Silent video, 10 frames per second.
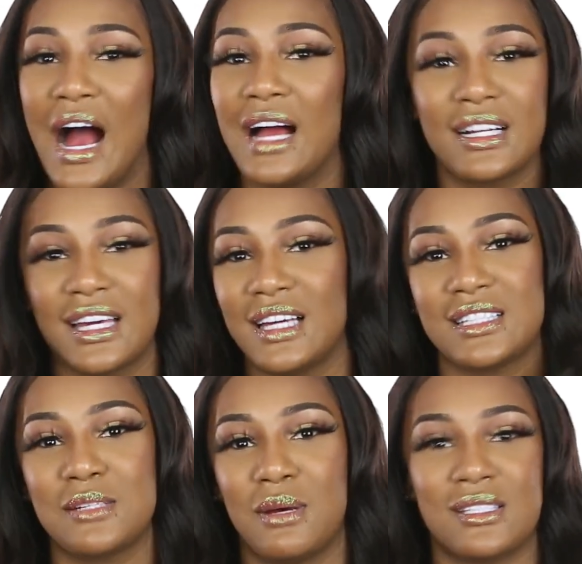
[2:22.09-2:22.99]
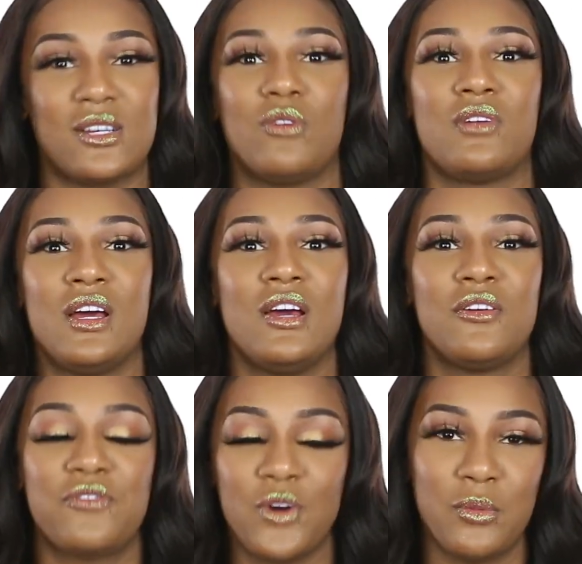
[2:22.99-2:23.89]
I can't see myself
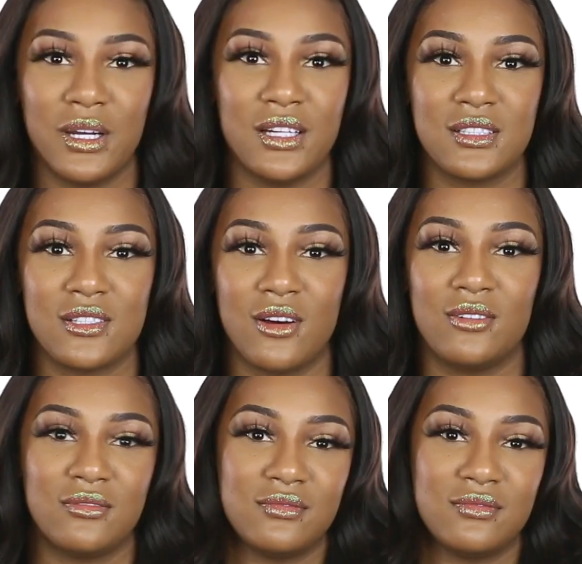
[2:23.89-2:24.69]
filming it, so.